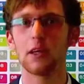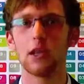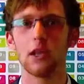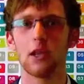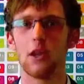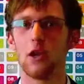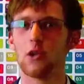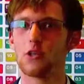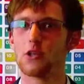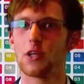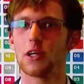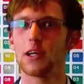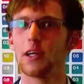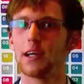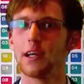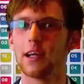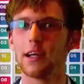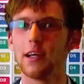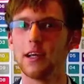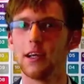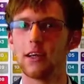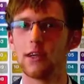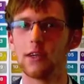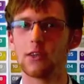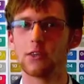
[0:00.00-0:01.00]
logically.
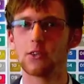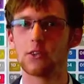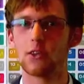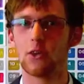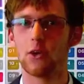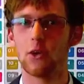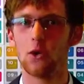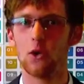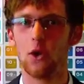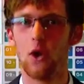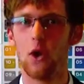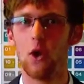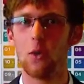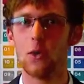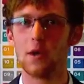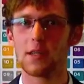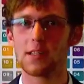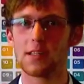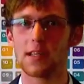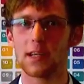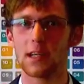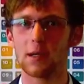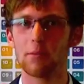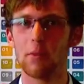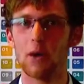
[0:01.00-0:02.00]
So
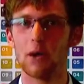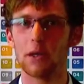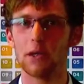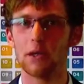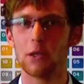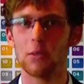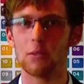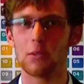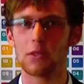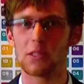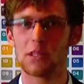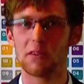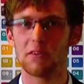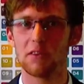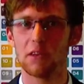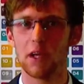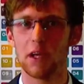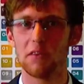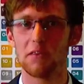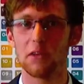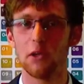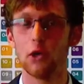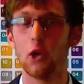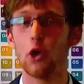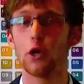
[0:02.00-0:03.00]
always think about your numbers.
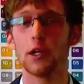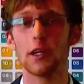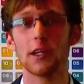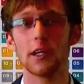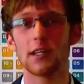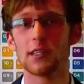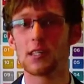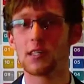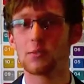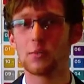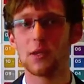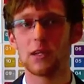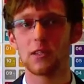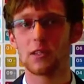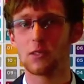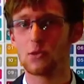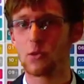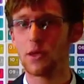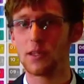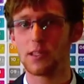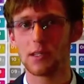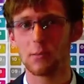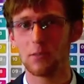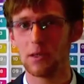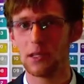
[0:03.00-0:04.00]
If you know you need to speak to
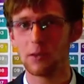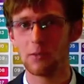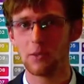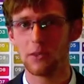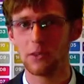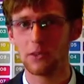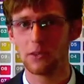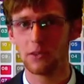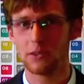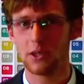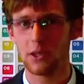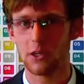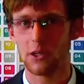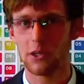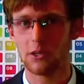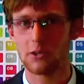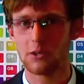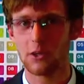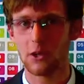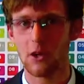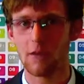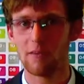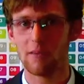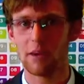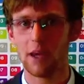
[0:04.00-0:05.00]
20 people
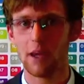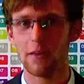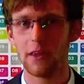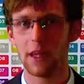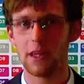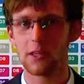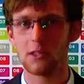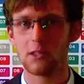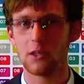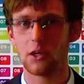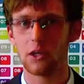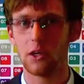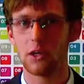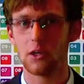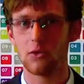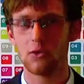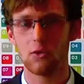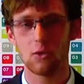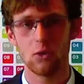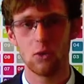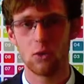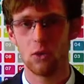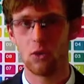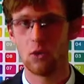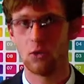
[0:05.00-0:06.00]
to convert that
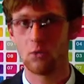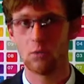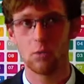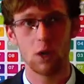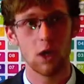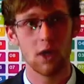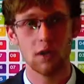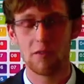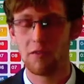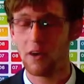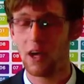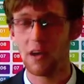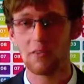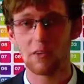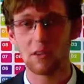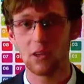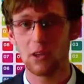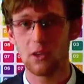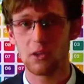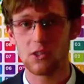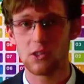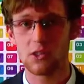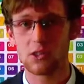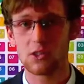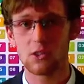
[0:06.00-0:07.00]
to 5
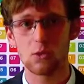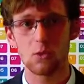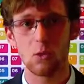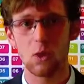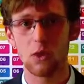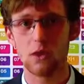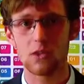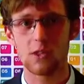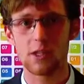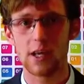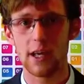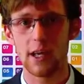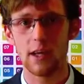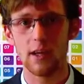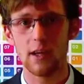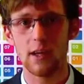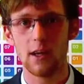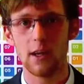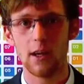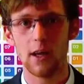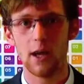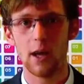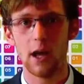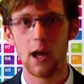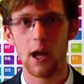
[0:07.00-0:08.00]
closes to 1 sale,
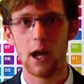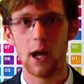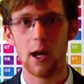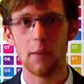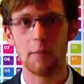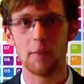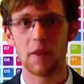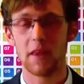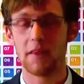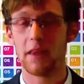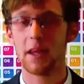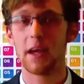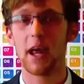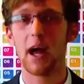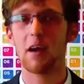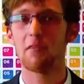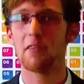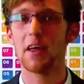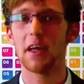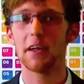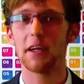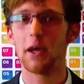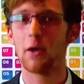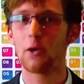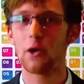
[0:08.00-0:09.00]
then
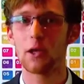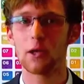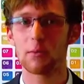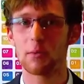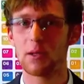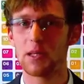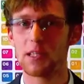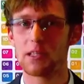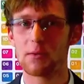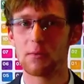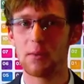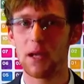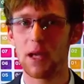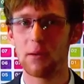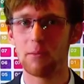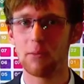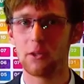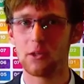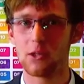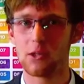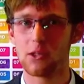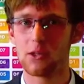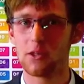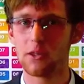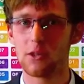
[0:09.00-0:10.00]
have that down on a piece of
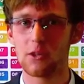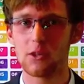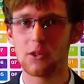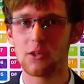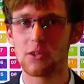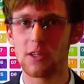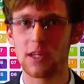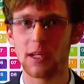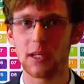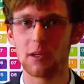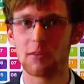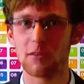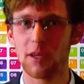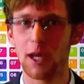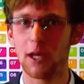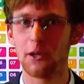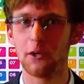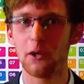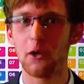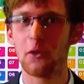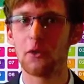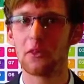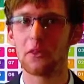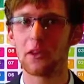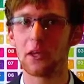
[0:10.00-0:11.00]
paper. Just think of
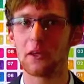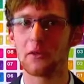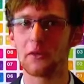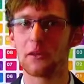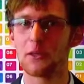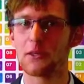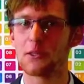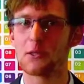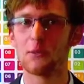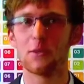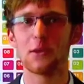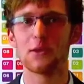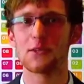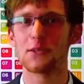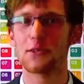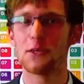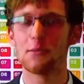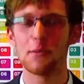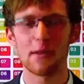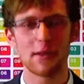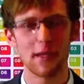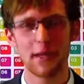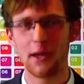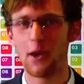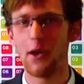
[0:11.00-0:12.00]
that. Don't think that someone's
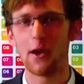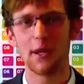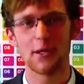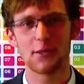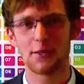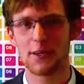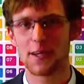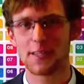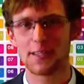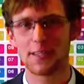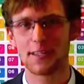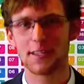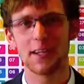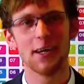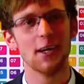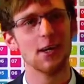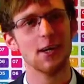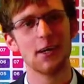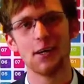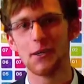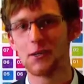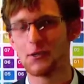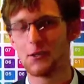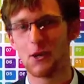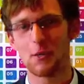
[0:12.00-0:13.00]
told me they're not interested,
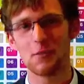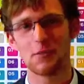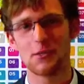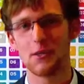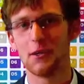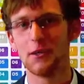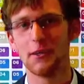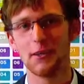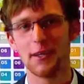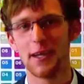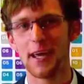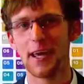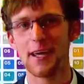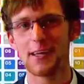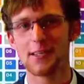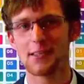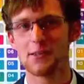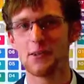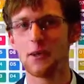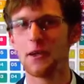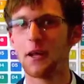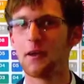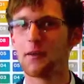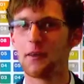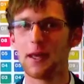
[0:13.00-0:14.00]
job's done, day's
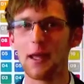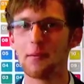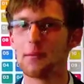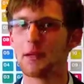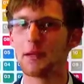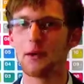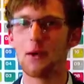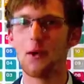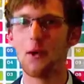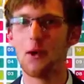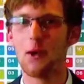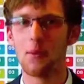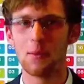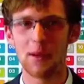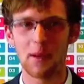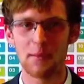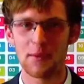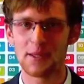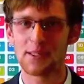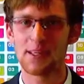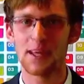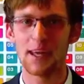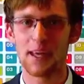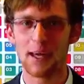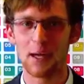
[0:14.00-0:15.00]
done, let me go home, let
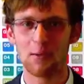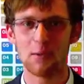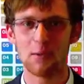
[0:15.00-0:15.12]
me sit at a